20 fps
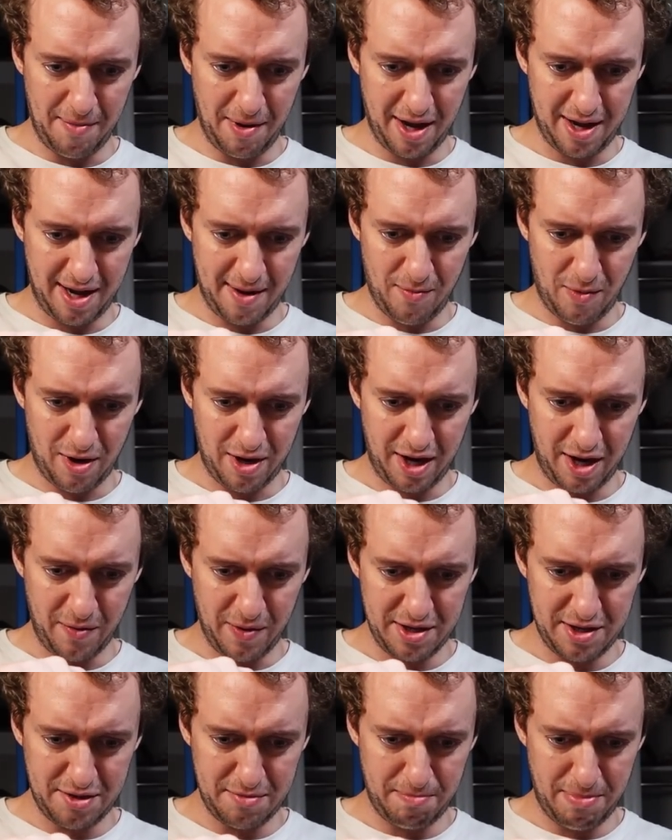Like I'm working
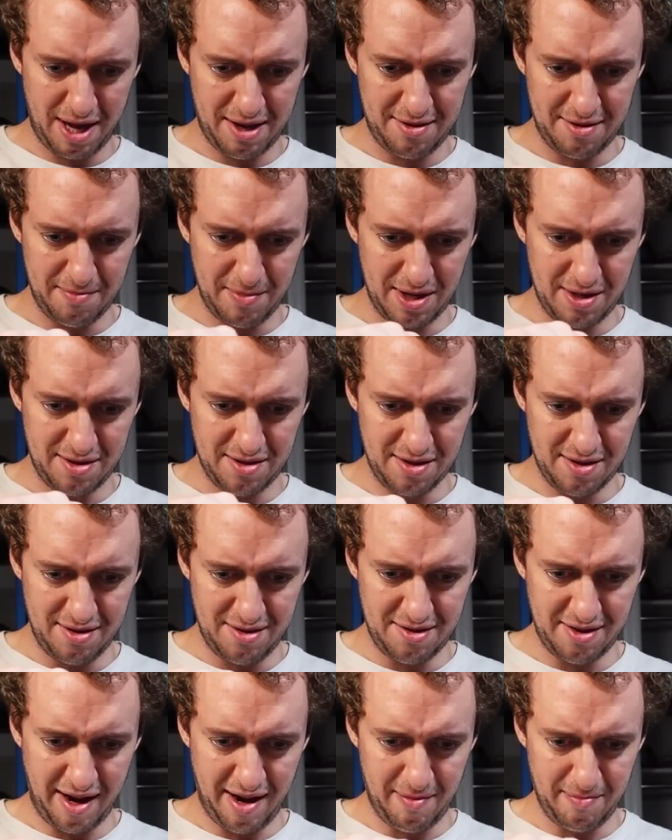with specimens and
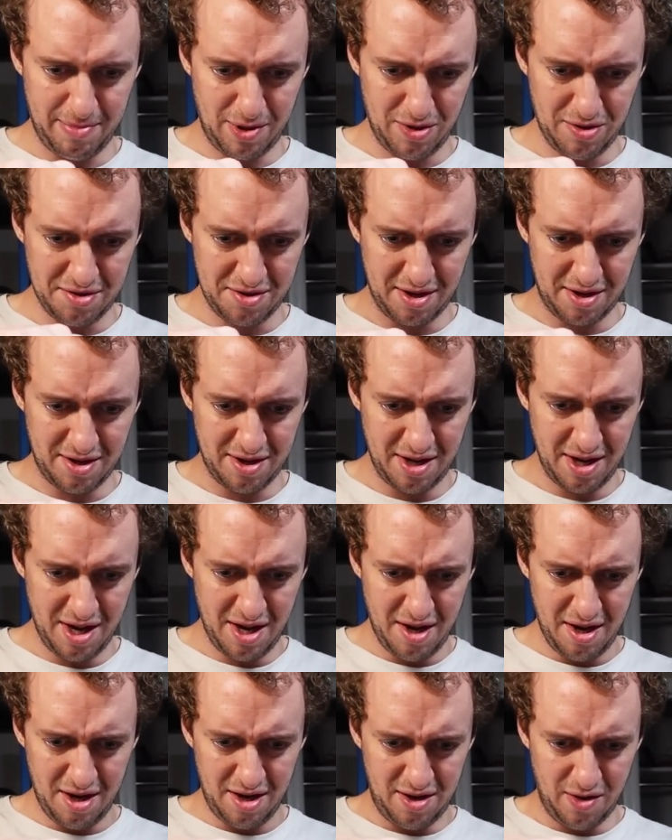samples and
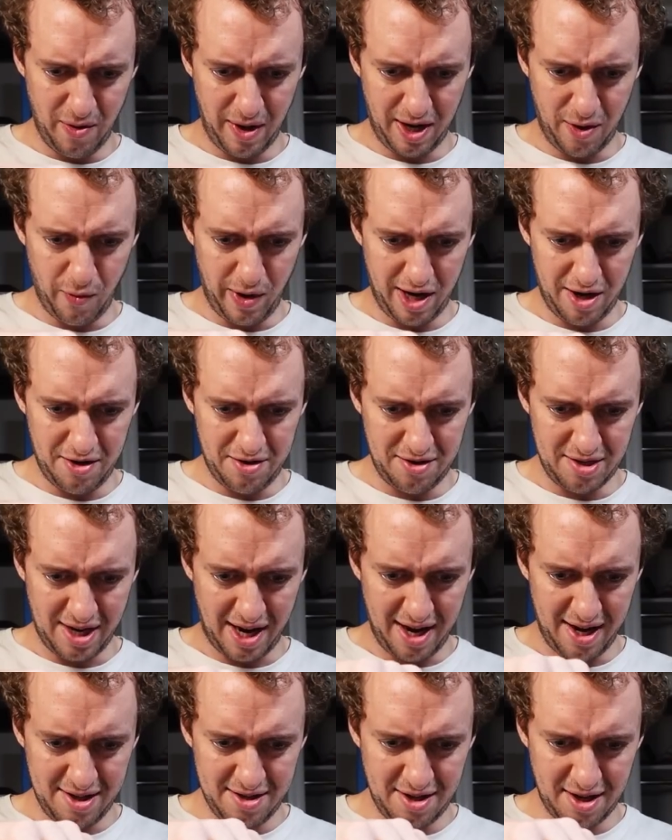doing weird
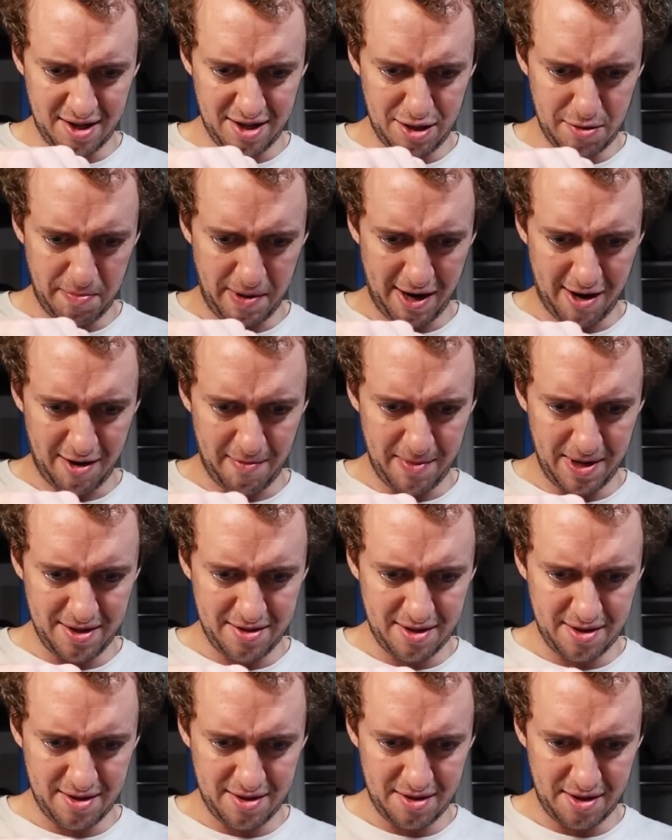science
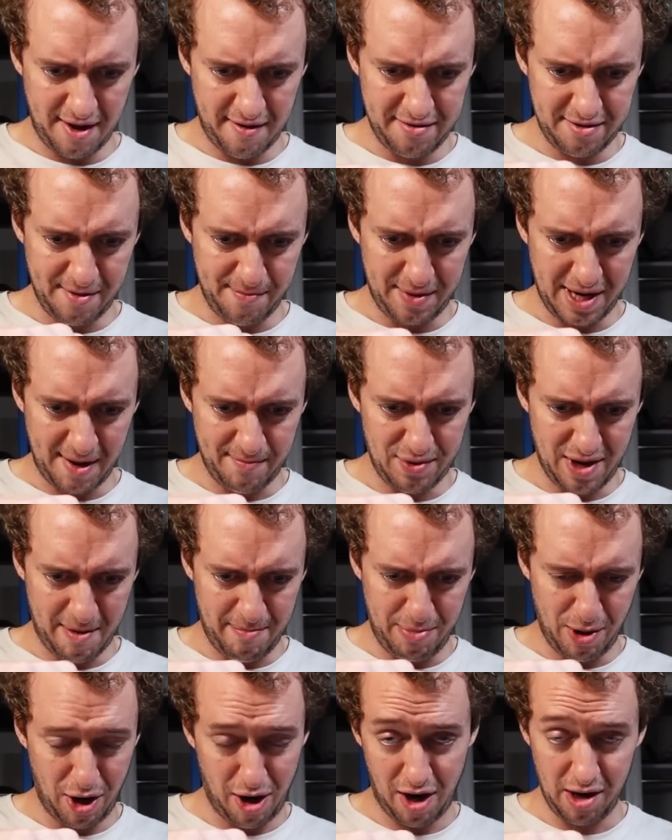experiments and stuff. Sometimes I
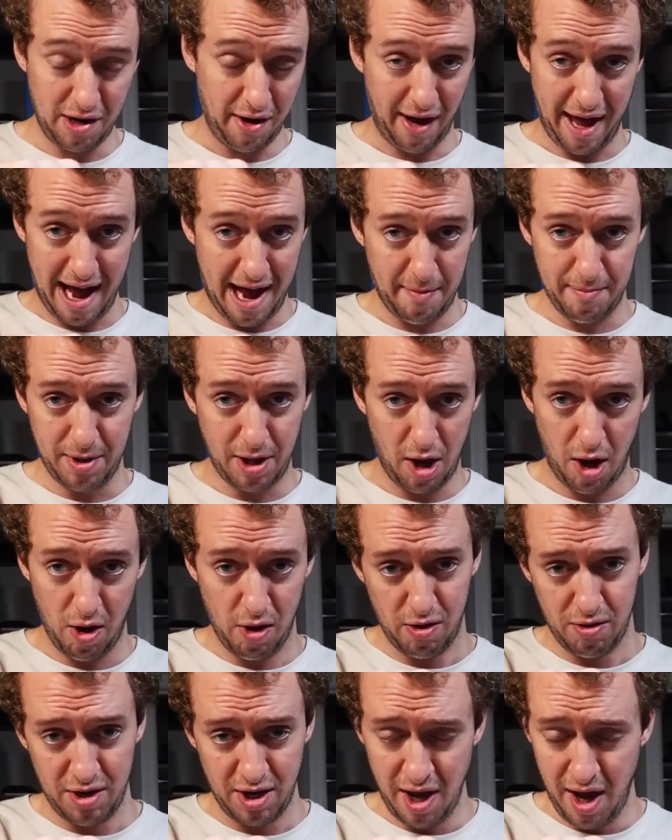put on a lab
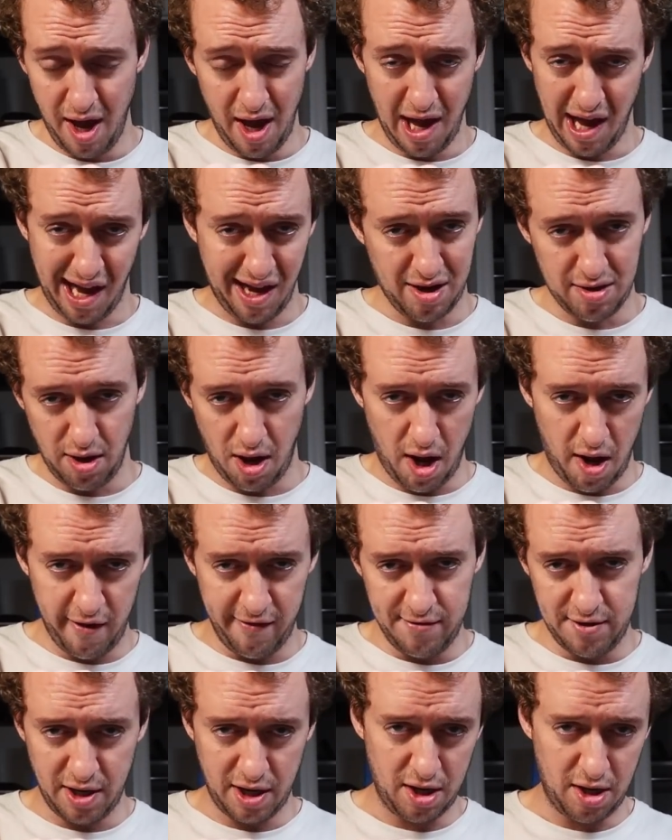coat and
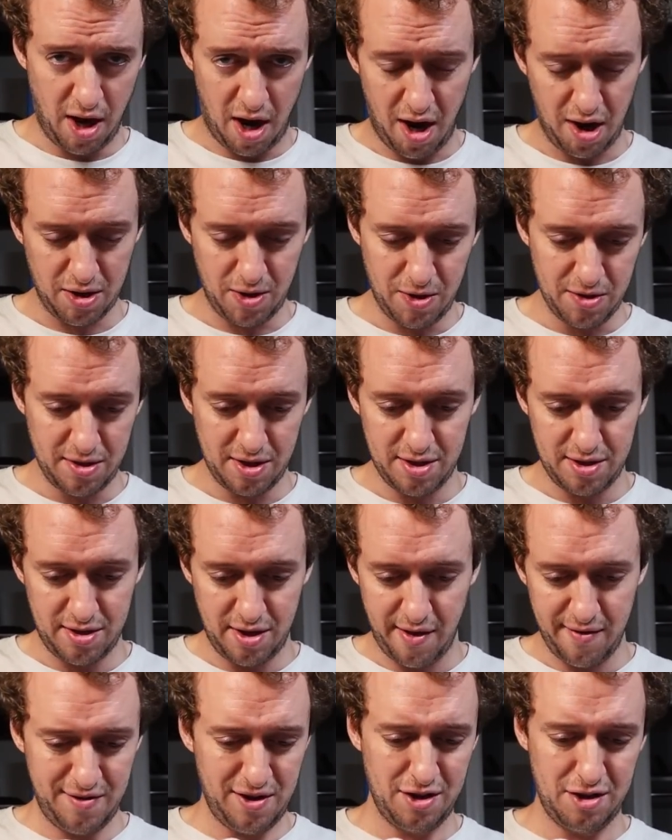gloves and goggles and
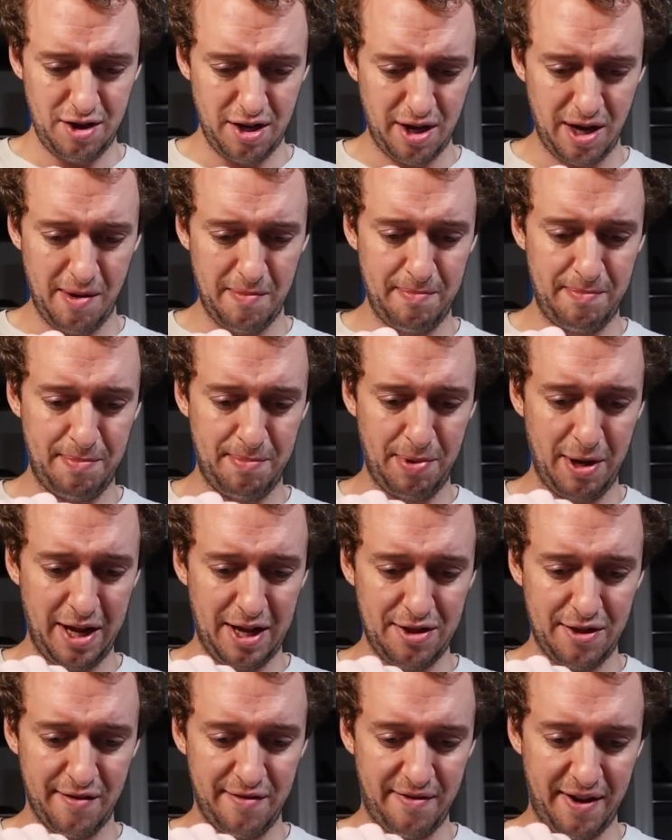stuff just to
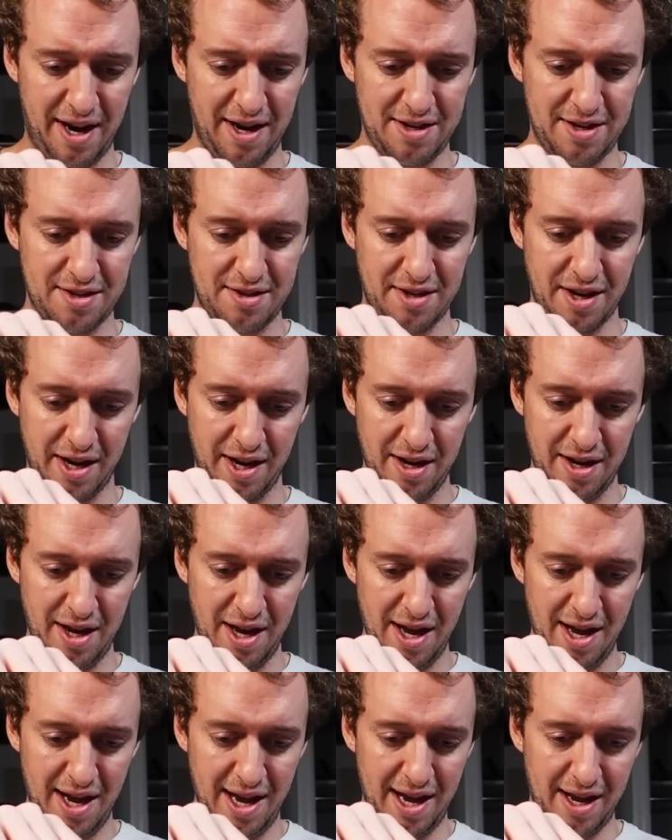complete the fantasy.
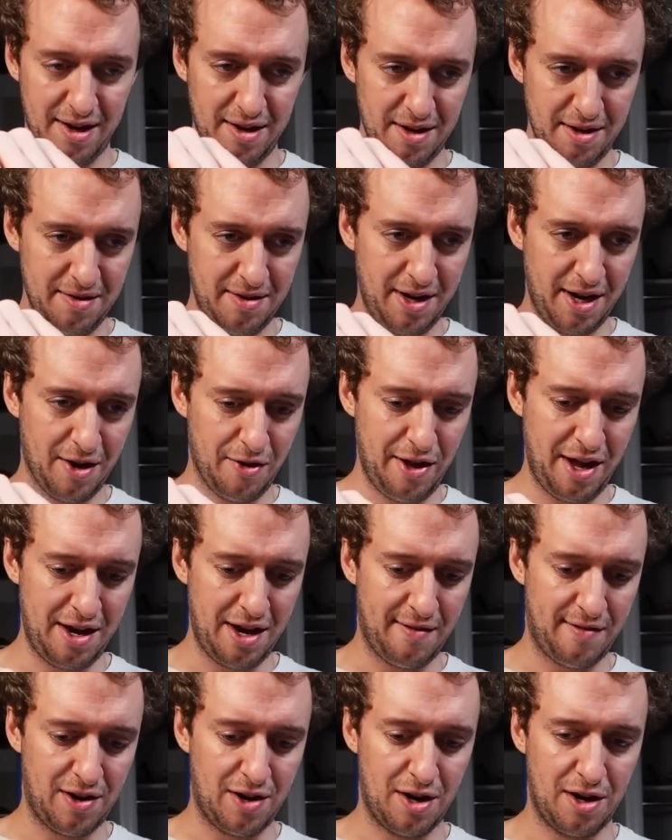And you know, that
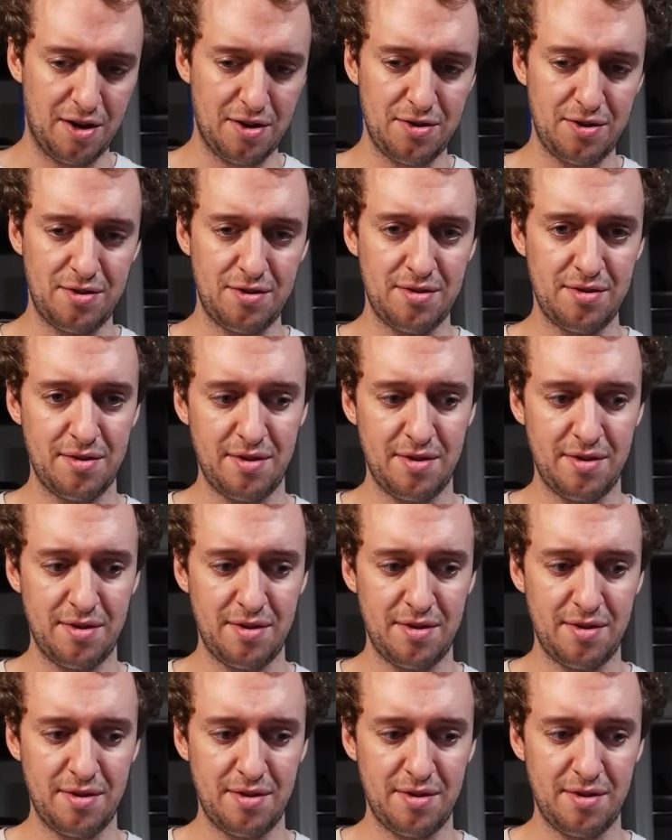never hurts.